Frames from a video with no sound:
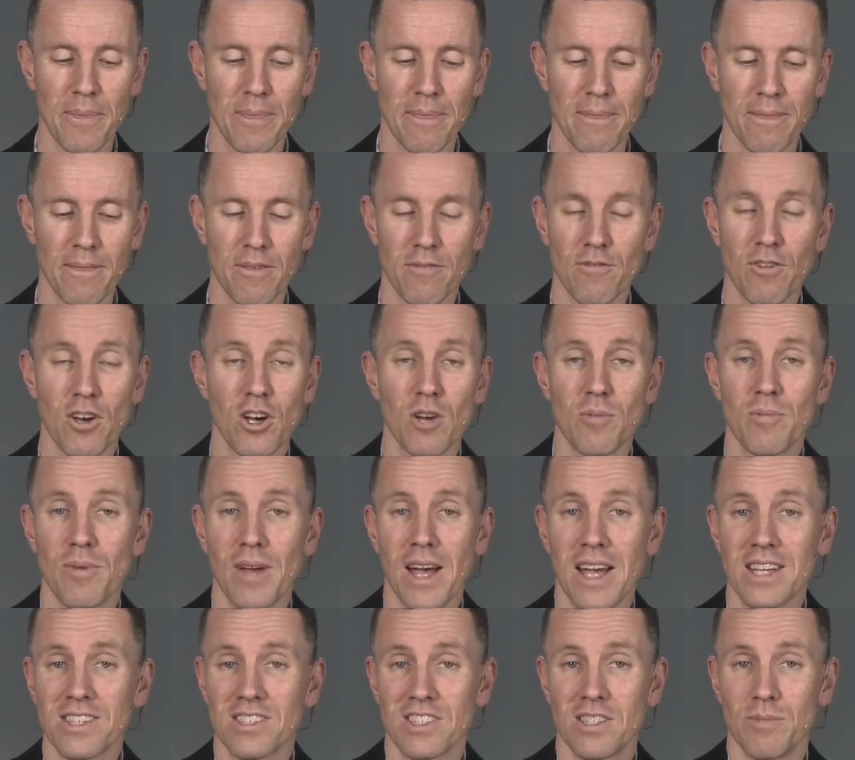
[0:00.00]
verb
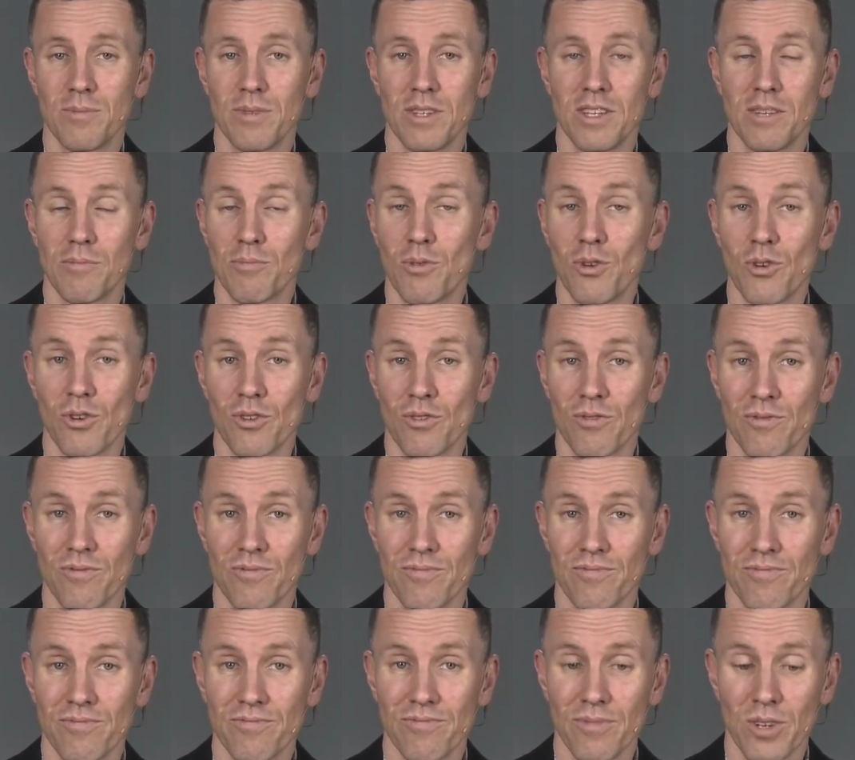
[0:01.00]
has to be plural.
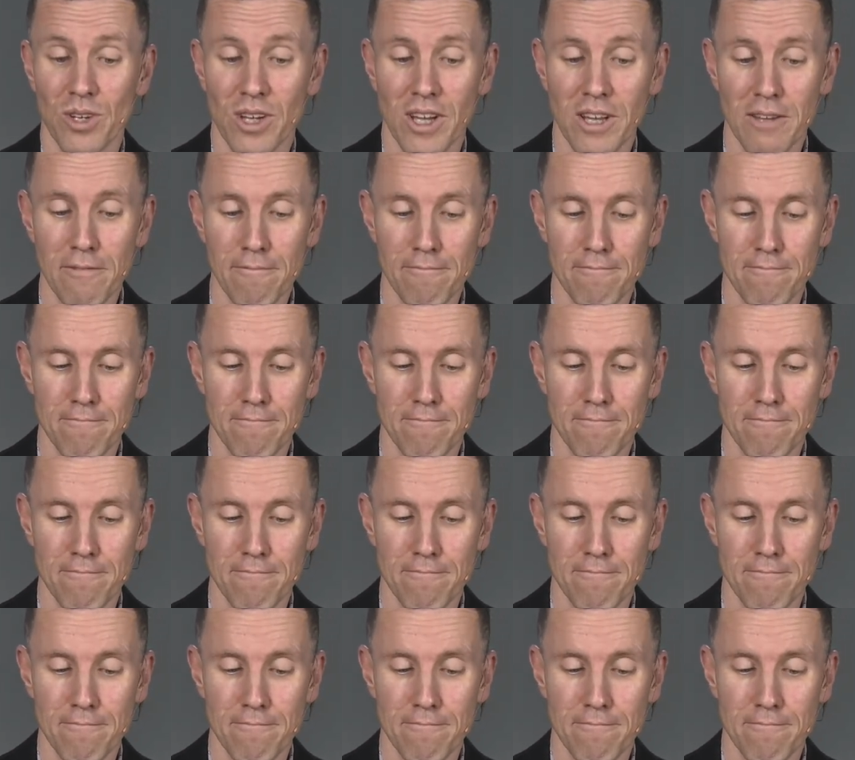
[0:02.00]
Okay.